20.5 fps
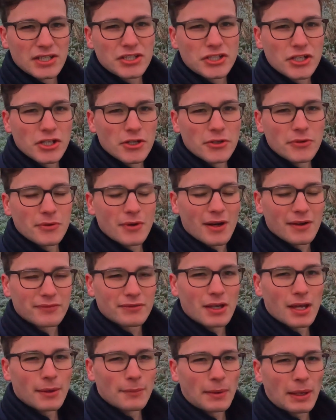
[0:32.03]
shoot
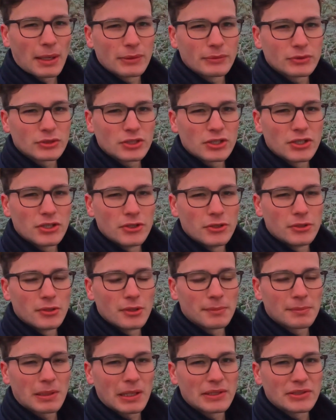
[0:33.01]
I've come out to
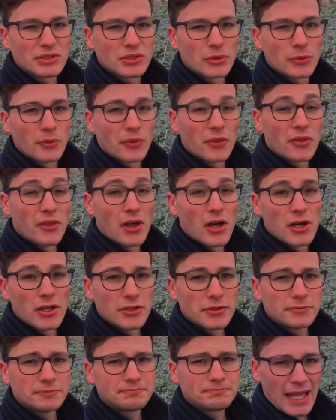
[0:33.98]
a place called
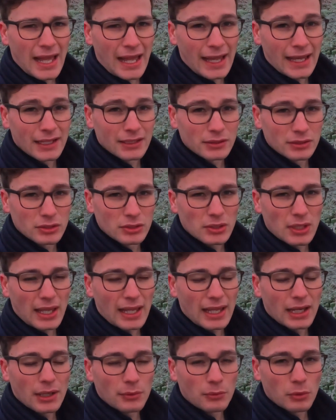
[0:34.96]
Thurne, and
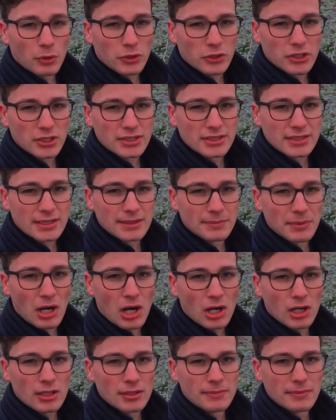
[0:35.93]
what you can see
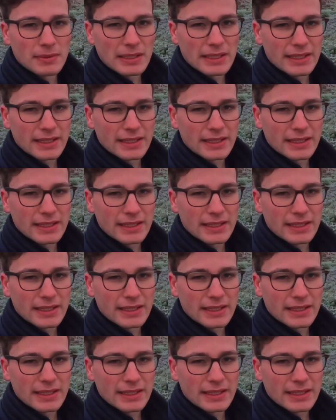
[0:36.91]
behind me